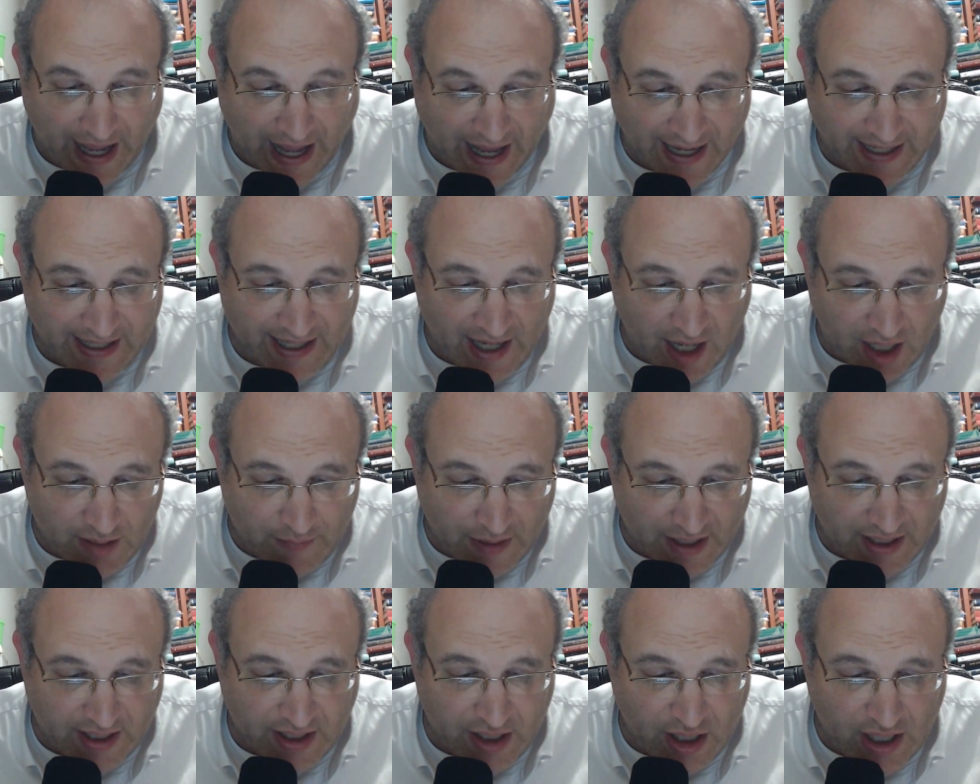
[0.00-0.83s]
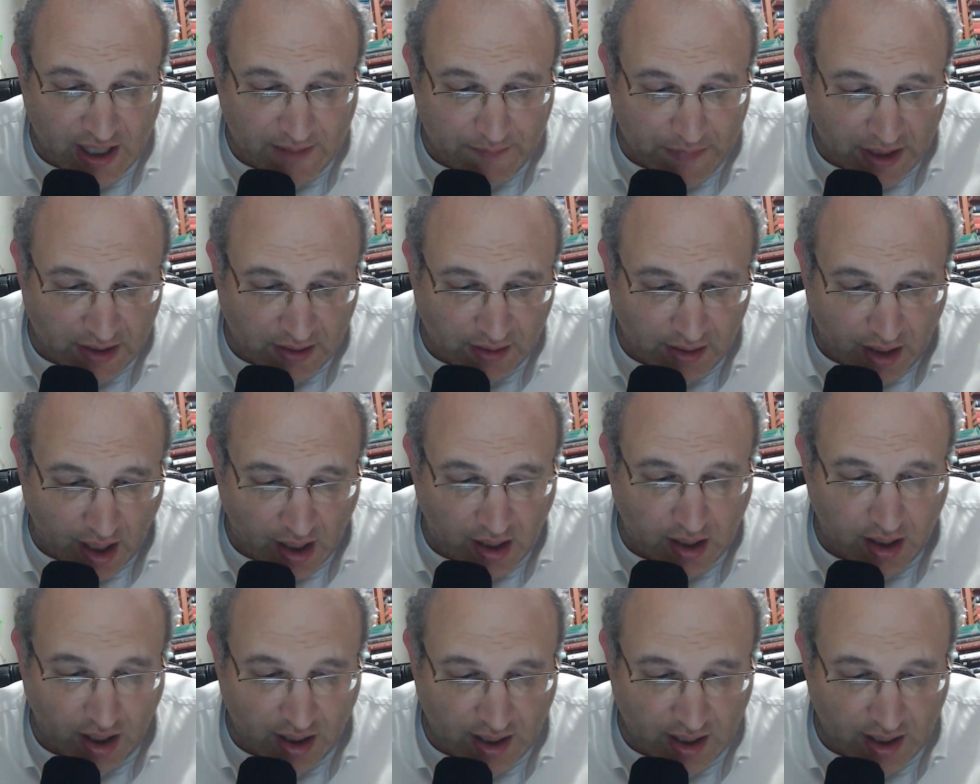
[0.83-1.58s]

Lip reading: ani yomer ki hi melacha